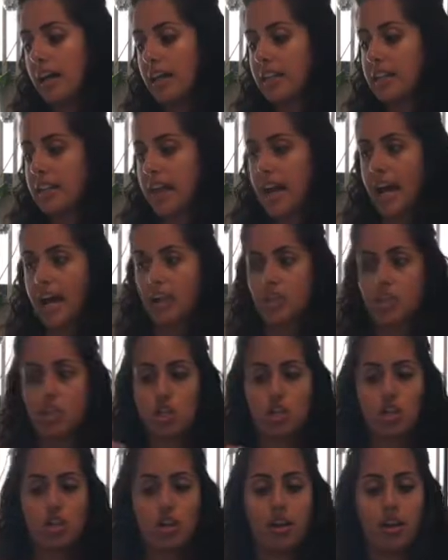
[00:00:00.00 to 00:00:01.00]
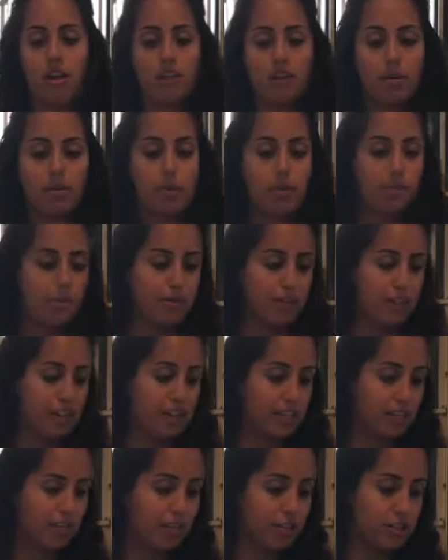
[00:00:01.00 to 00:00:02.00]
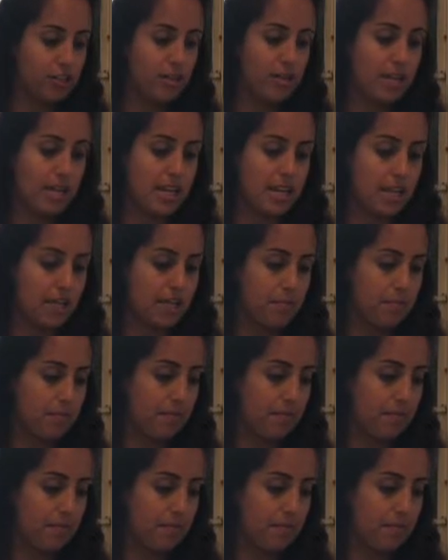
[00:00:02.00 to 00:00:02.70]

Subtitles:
a dash of red pepper flakes for some heat.